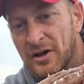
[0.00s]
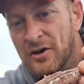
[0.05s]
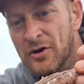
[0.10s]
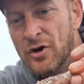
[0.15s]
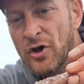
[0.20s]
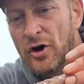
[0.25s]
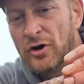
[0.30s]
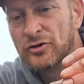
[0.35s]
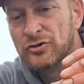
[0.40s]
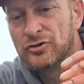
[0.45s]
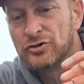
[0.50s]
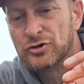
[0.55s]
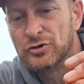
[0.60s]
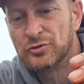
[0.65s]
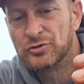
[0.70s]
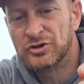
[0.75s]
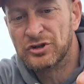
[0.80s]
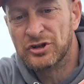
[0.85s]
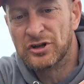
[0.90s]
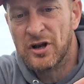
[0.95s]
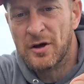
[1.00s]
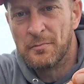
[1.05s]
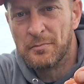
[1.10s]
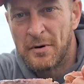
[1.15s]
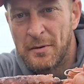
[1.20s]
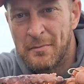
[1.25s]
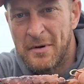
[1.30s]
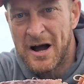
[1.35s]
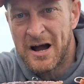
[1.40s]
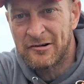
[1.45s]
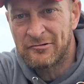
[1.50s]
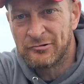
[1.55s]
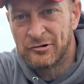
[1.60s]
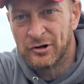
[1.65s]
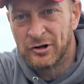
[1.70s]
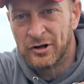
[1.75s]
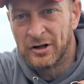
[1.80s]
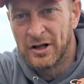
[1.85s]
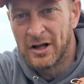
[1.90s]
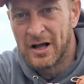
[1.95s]
a nice juicy lump of
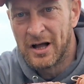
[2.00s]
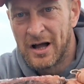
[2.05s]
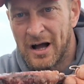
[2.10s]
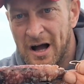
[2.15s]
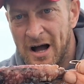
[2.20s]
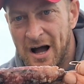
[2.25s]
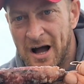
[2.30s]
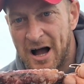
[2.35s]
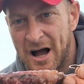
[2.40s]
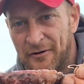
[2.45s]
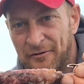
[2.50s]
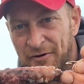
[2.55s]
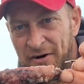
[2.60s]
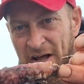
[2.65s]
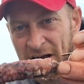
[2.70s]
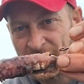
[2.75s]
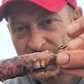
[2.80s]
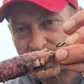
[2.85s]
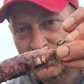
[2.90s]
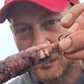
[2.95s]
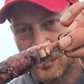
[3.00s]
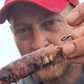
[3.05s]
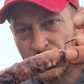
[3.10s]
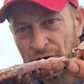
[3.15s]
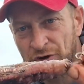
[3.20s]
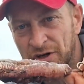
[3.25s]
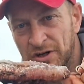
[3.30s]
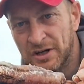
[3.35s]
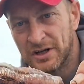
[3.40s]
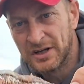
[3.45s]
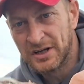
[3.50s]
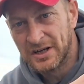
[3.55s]
mackerel, half an anchovy,